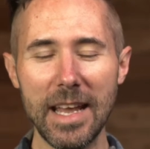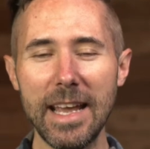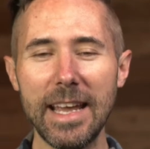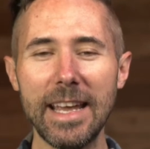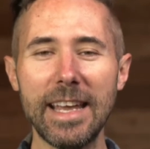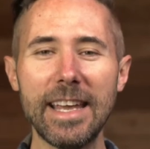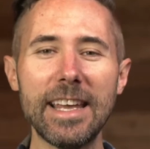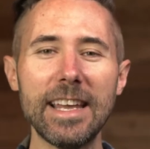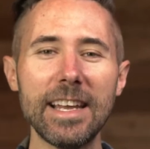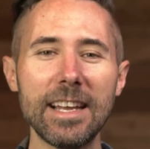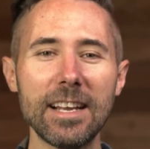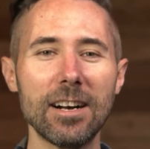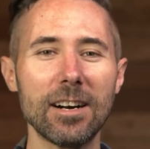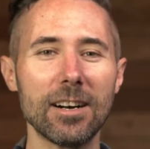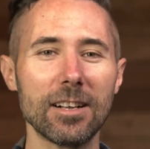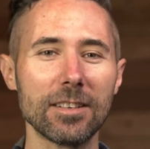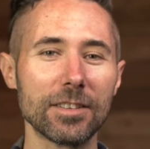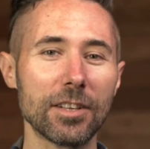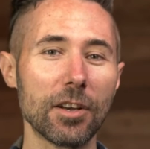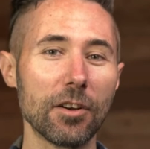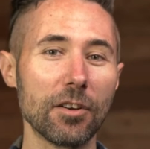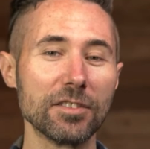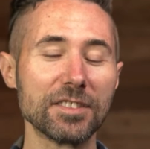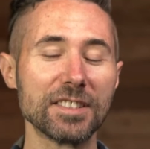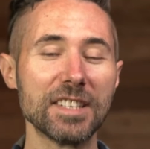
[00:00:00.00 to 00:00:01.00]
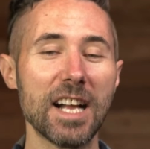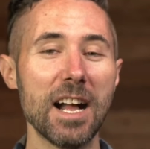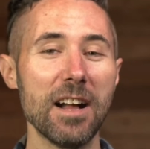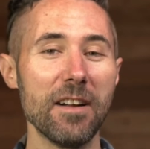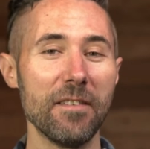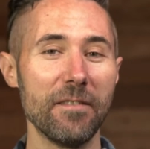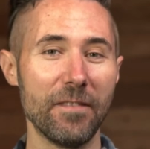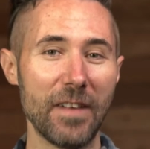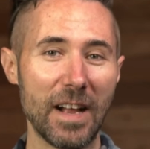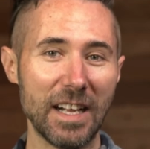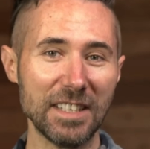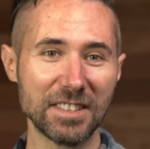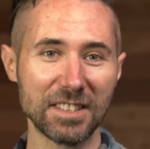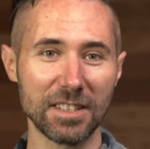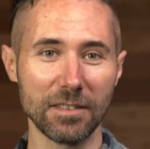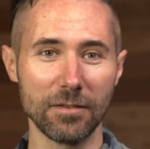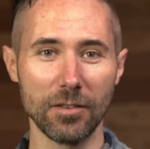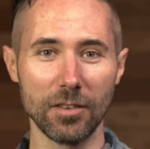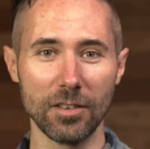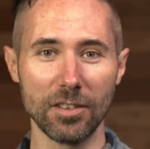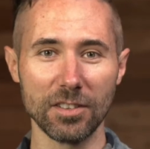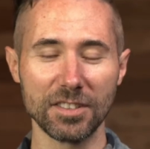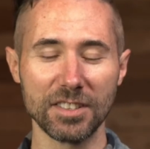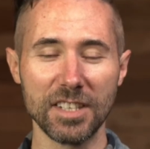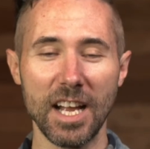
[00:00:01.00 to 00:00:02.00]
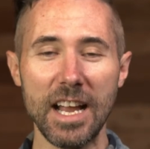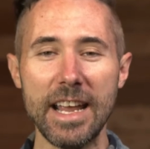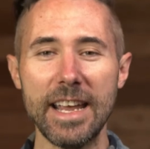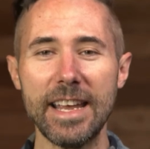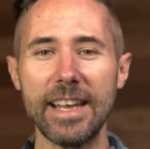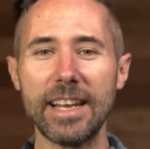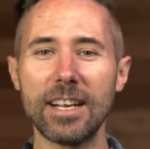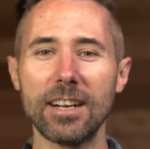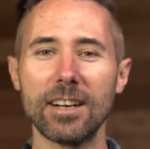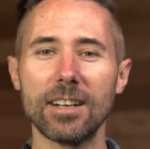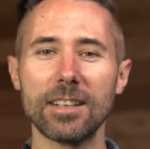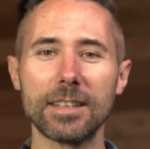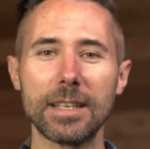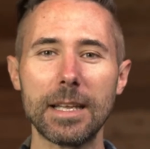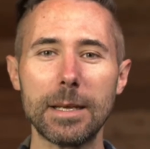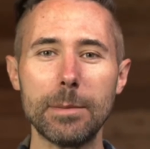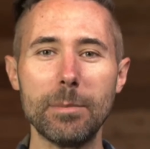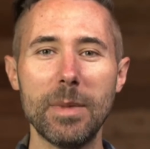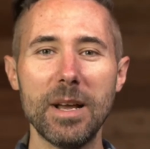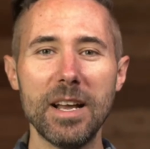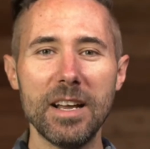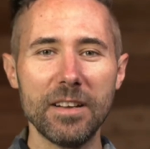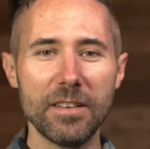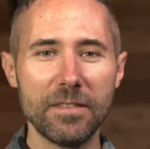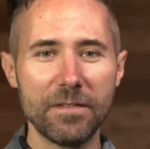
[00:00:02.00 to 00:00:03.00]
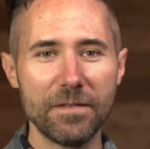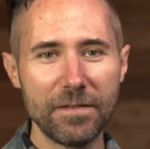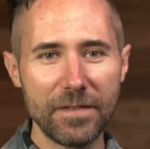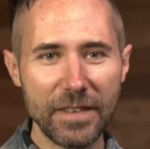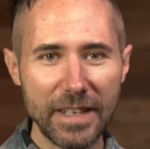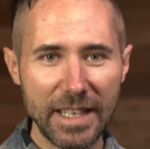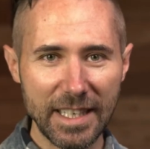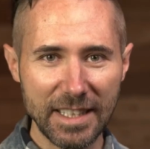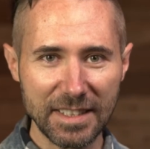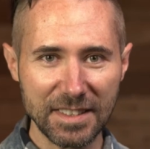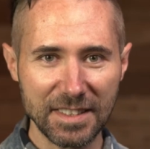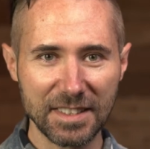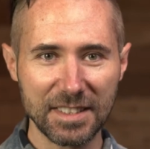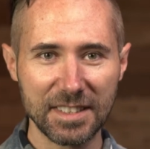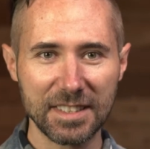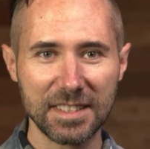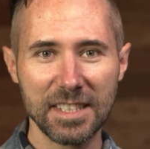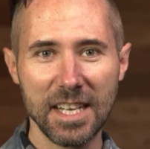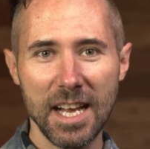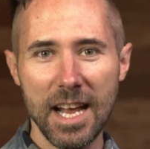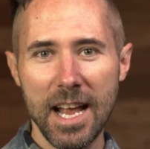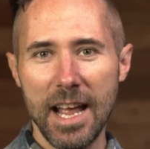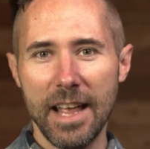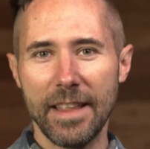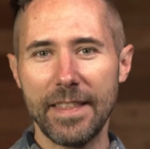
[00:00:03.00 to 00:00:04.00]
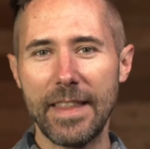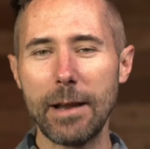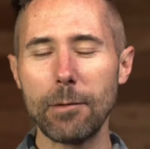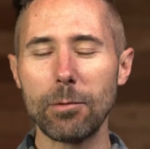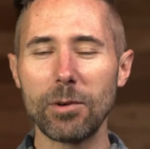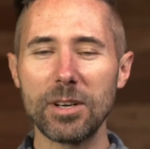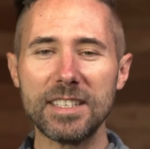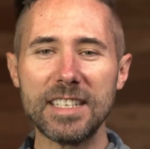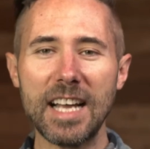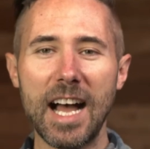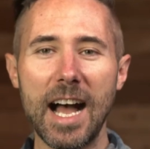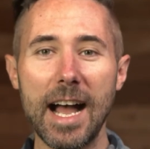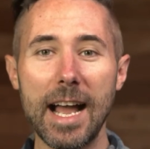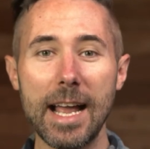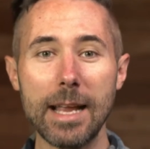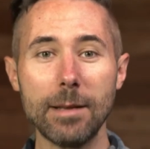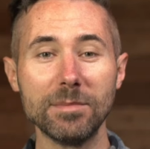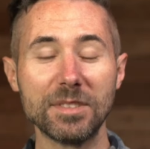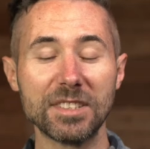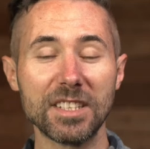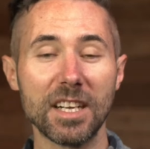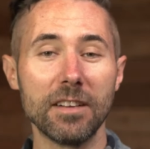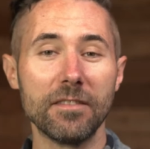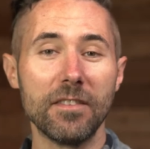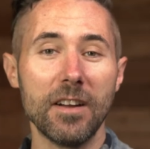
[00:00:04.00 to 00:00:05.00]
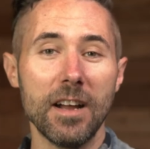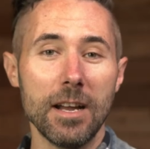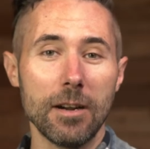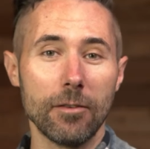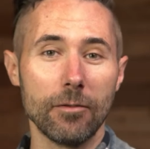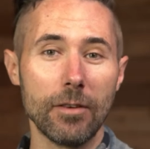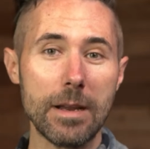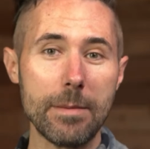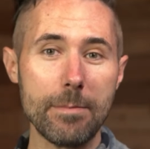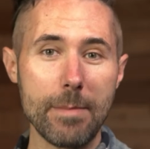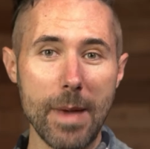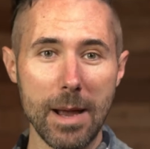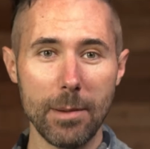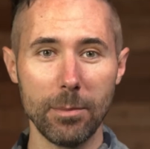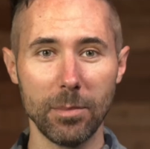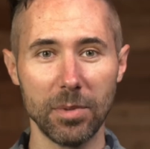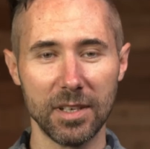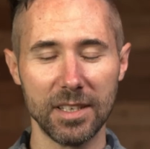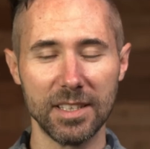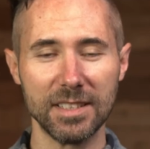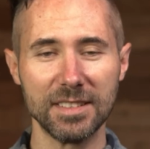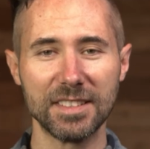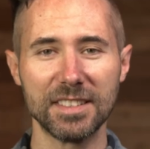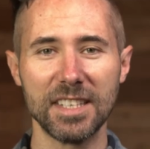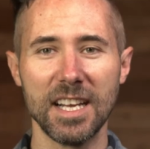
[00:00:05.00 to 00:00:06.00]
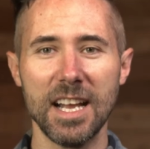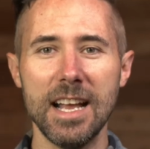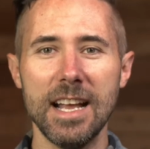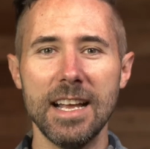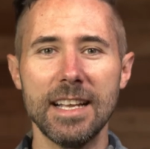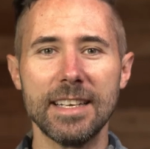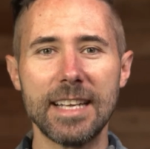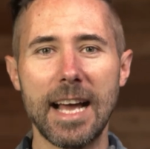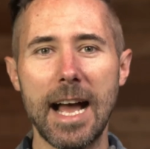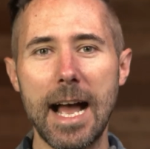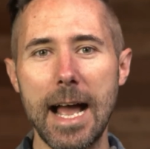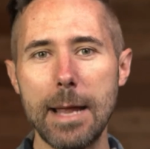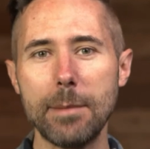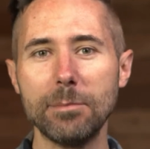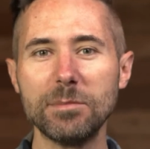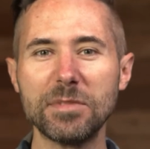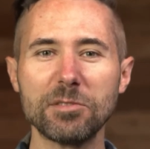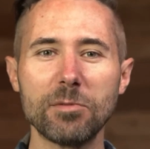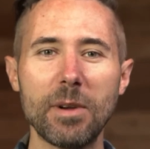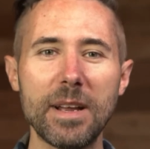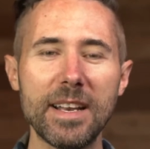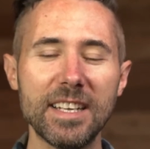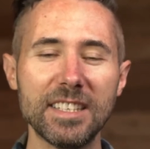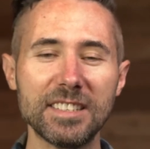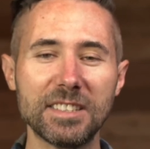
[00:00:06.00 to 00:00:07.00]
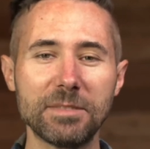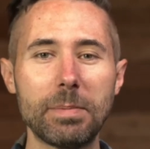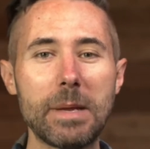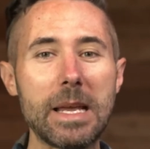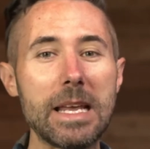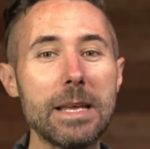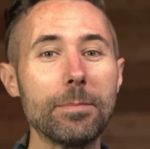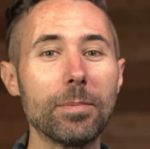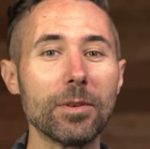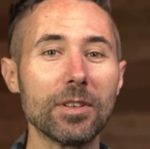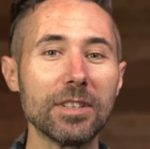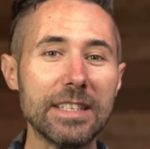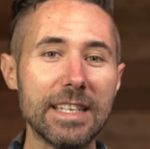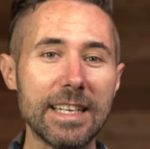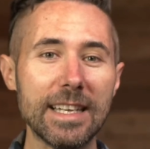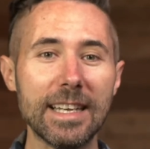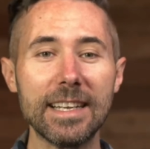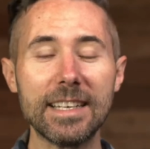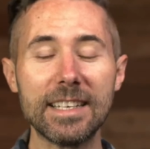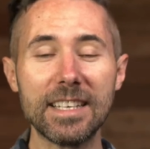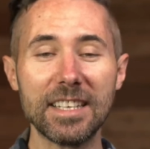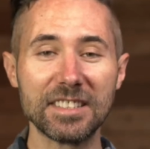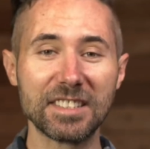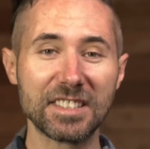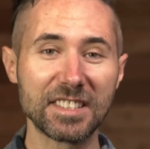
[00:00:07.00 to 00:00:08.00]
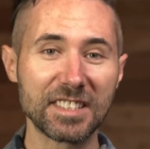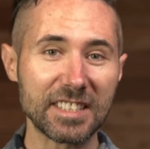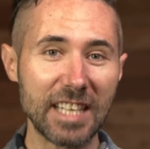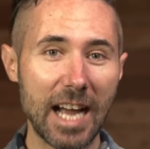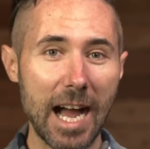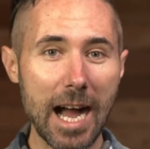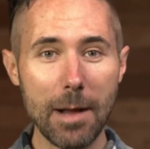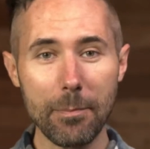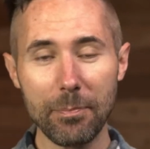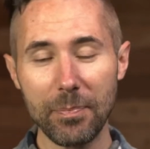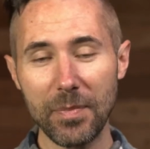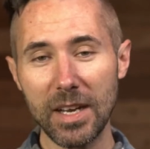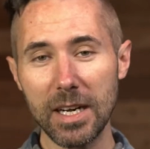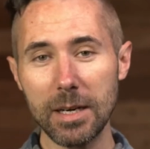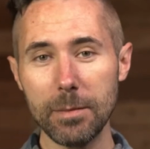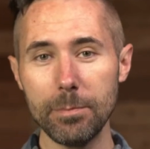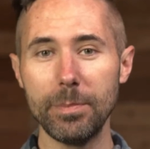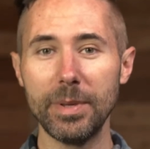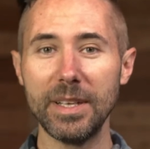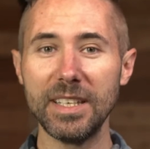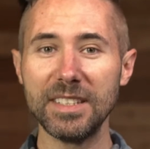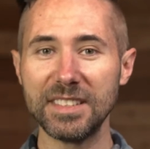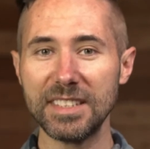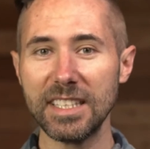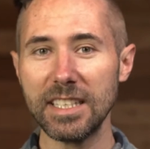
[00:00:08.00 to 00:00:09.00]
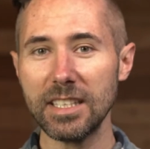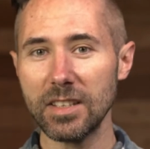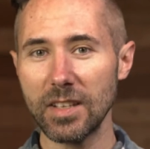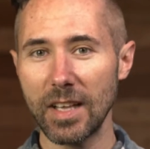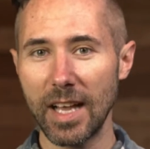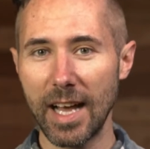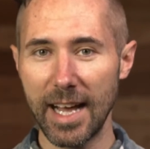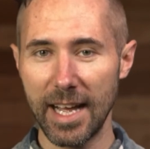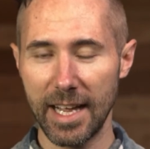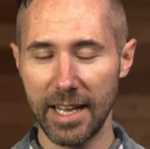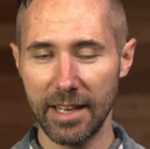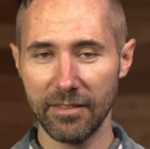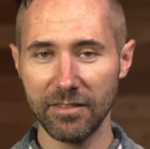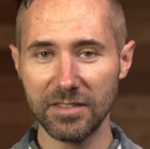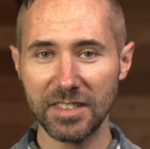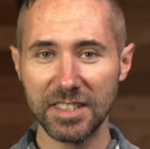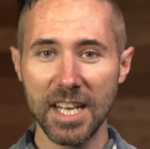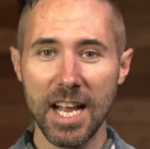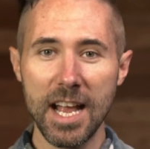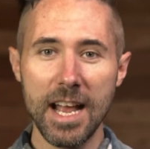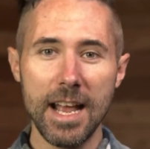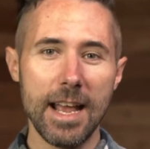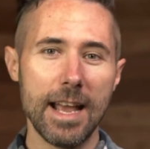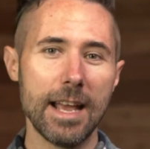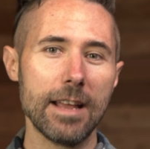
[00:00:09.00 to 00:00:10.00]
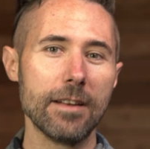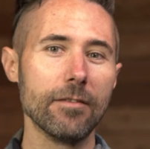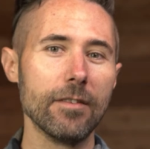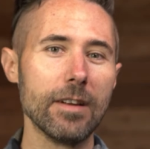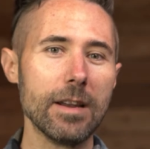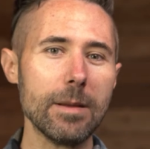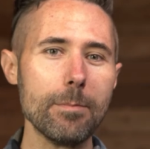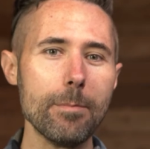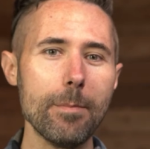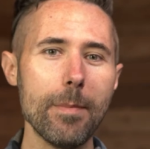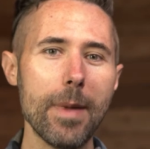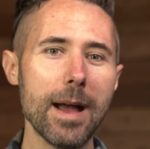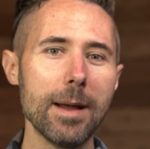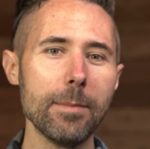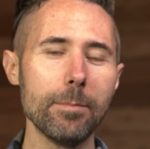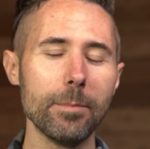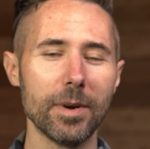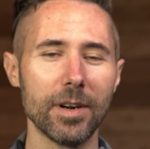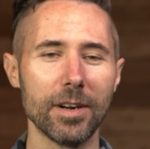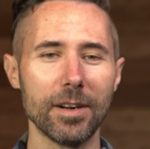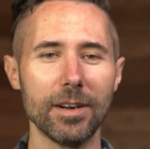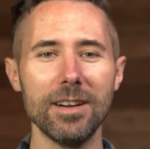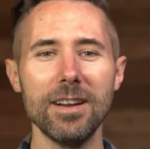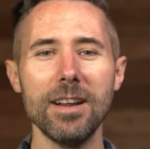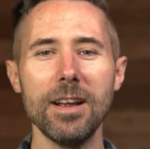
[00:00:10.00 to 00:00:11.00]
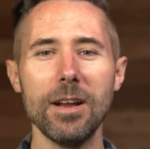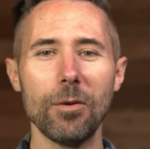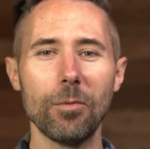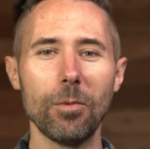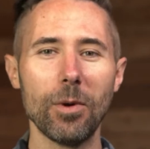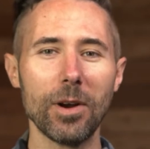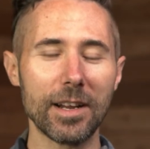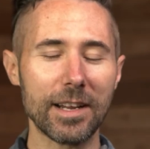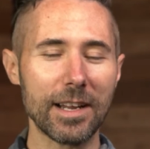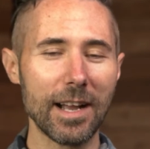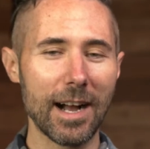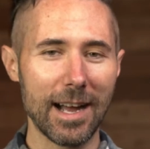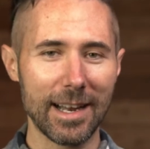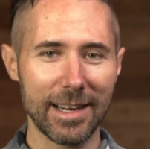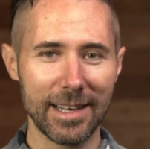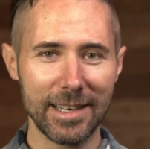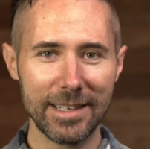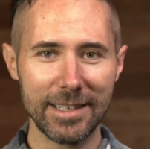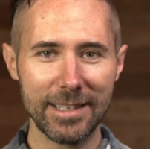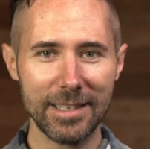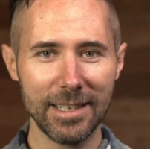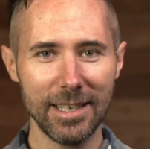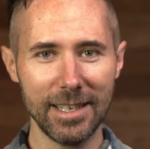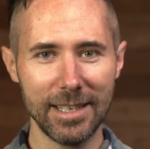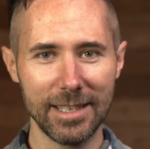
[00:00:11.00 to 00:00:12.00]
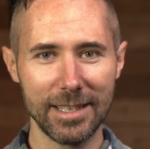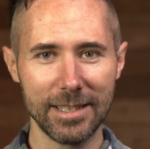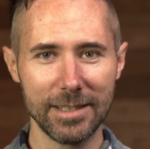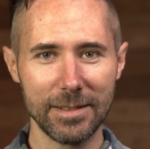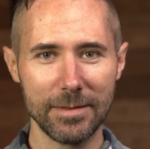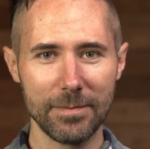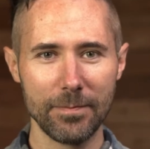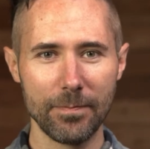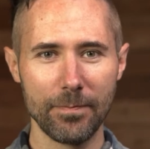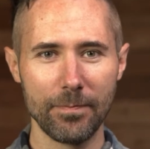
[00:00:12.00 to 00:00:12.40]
He called those festivals. He called them feasts. They were times of remembrance, times when his people needed to stop their busy lives and remember what God had done.